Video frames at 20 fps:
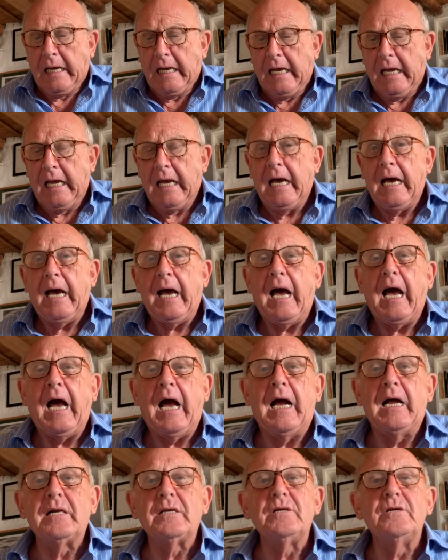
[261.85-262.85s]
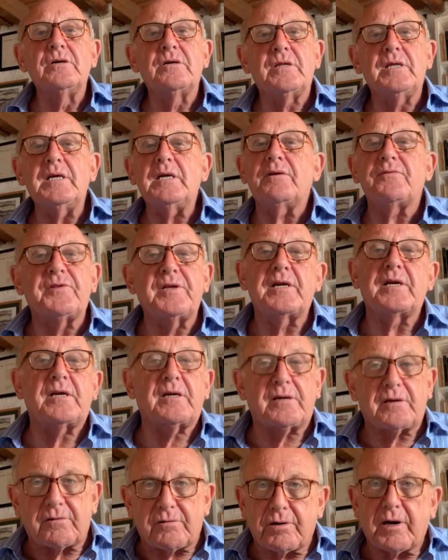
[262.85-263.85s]
long. And you think of the
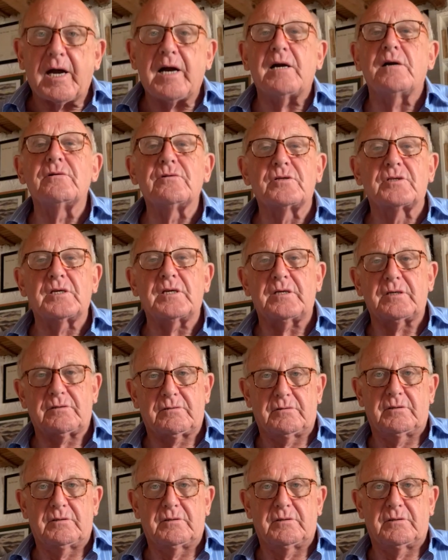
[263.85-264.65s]
crowds of